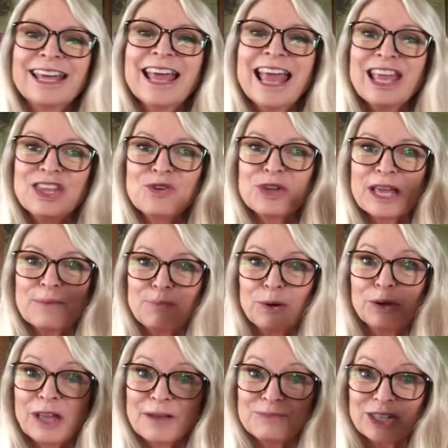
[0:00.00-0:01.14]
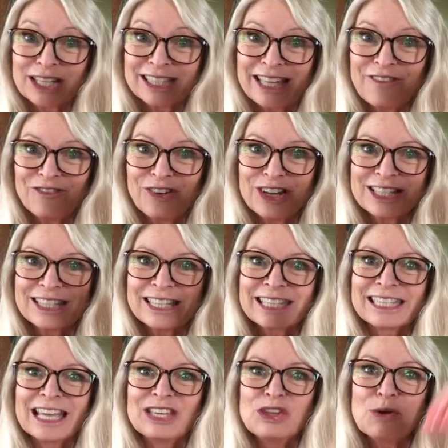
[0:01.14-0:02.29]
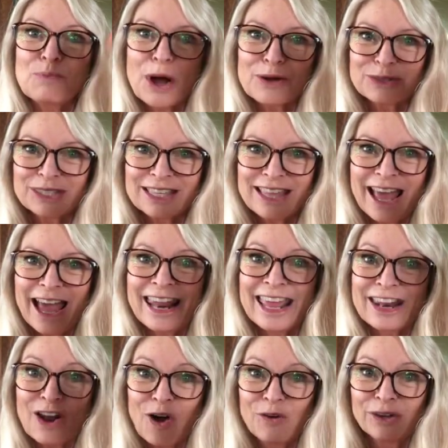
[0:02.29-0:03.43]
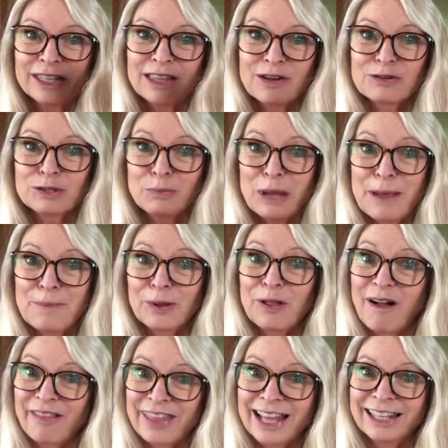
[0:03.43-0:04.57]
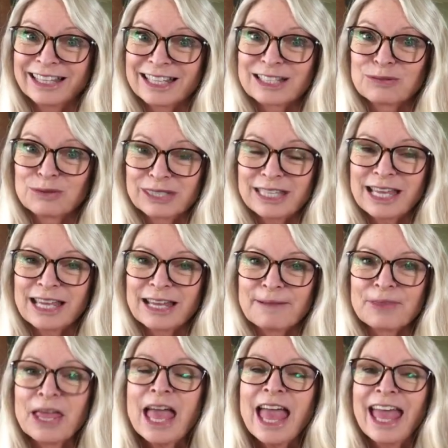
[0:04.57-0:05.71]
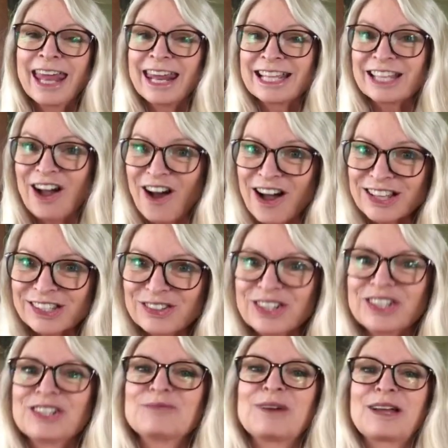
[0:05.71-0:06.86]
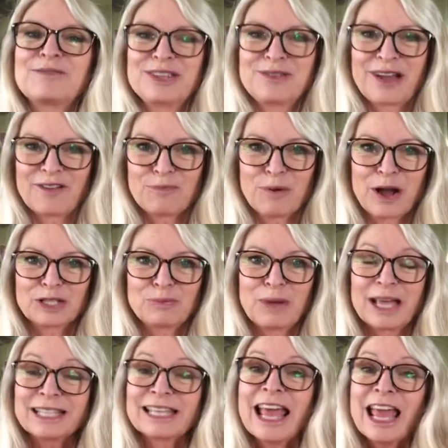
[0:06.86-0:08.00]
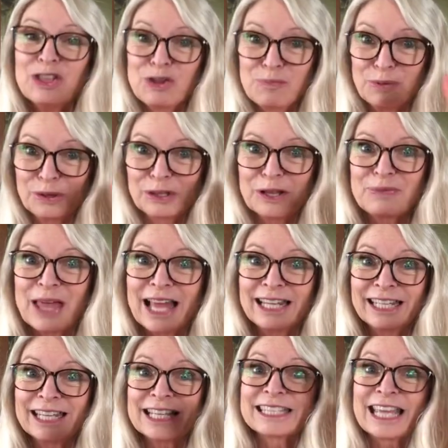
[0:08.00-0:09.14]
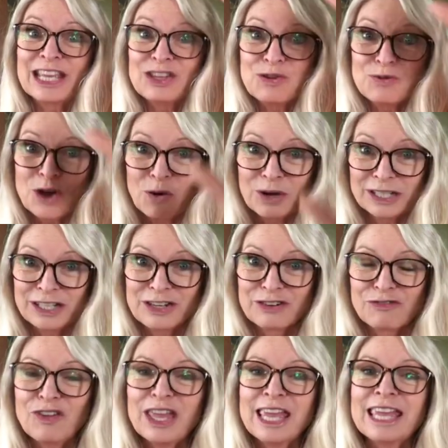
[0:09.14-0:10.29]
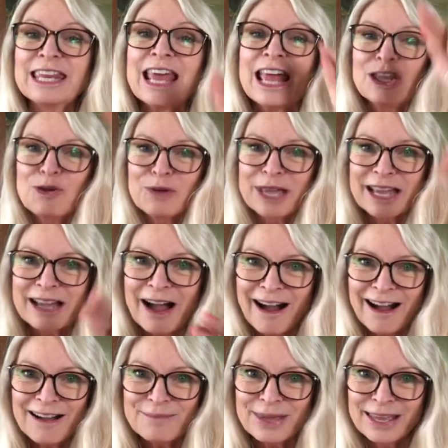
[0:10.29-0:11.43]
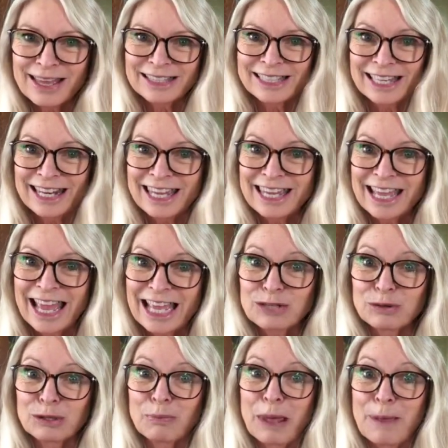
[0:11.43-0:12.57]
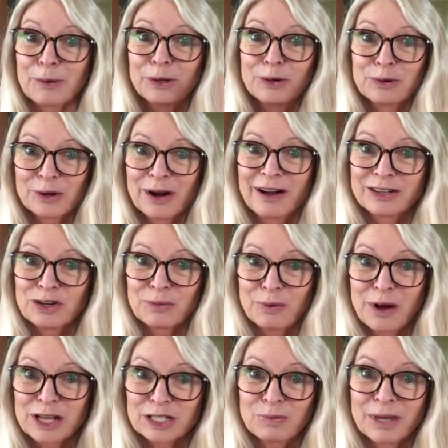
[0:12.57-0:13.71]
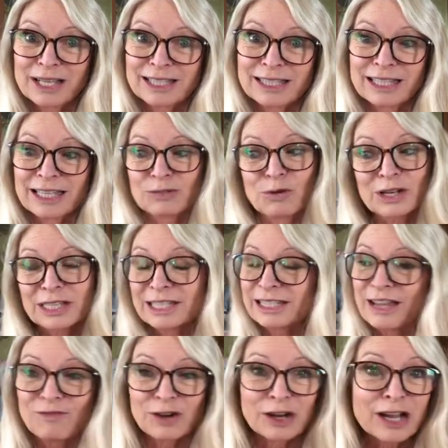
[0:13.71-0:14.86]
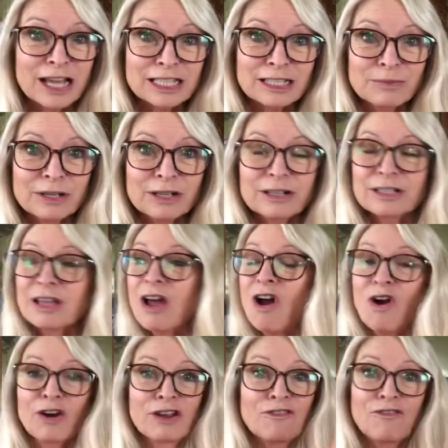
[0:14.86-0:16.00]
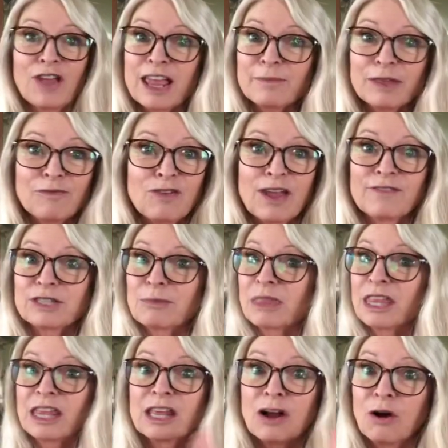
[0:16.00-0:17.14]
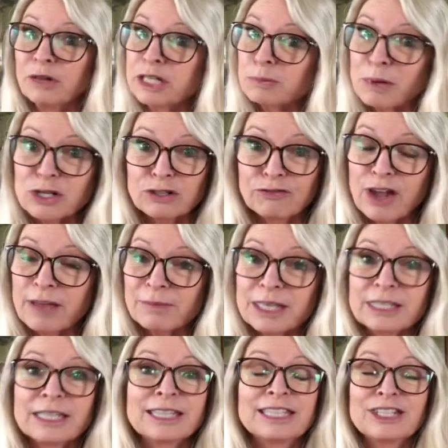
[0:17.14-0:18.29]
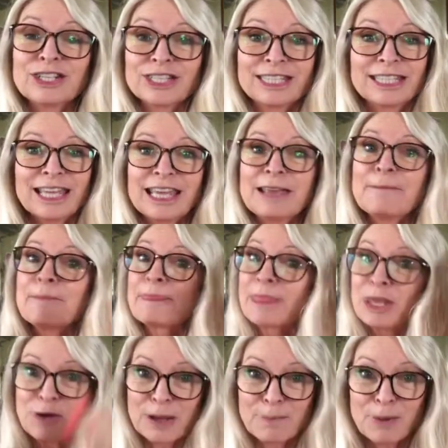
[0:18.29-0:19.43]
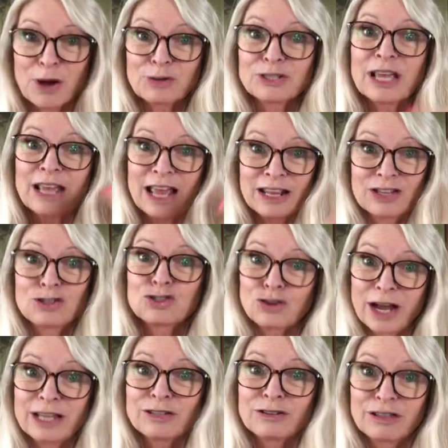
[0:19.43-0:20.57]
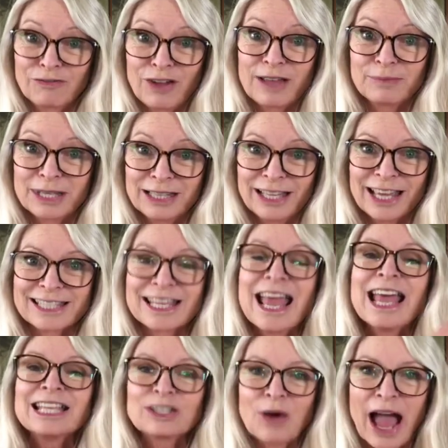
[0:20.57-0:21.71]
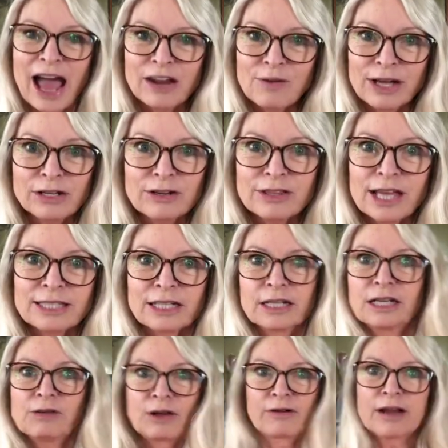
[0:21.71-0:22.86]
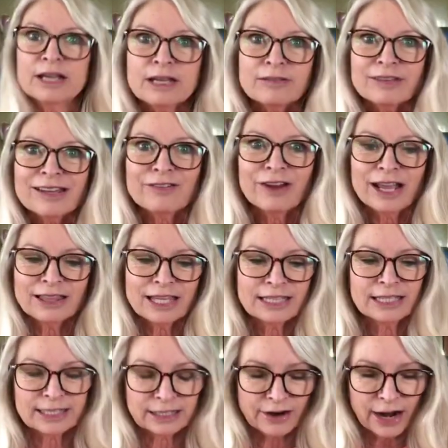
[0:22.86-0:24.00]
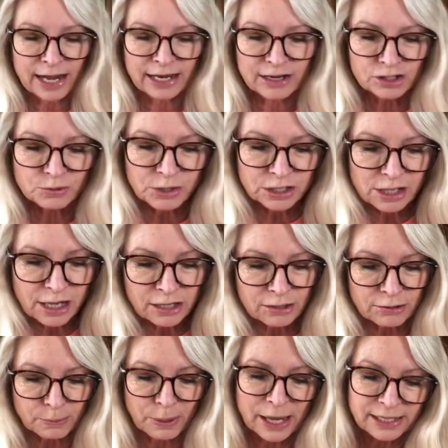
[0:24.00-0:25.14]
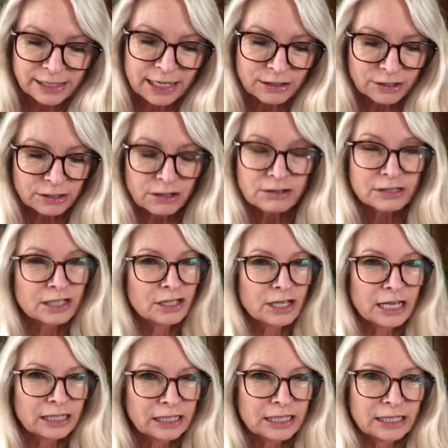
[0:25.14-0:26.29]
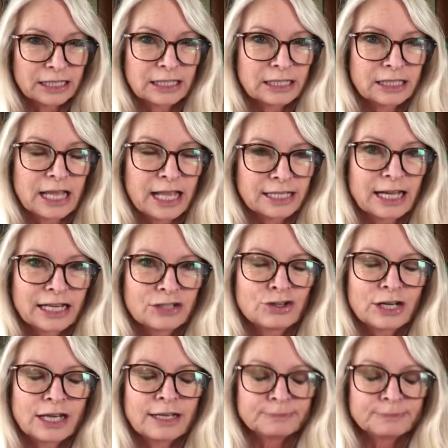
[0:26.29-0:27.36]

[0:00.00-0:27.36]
You can pull up just that friends list and you post to that, and only those people on that list will see it. And it's also a good way when you have prospects, you pull up that list and you go into your feed, you can comment and engage with people who are on your prospects list. Works the same for your customers or your family. If you have something that only special families should see, you can post it straight to the family list. So how do I do that, Terry? How do I create this list? All right, here's what you got to do. Take good notes, because you got to listen. It's kind of tricky.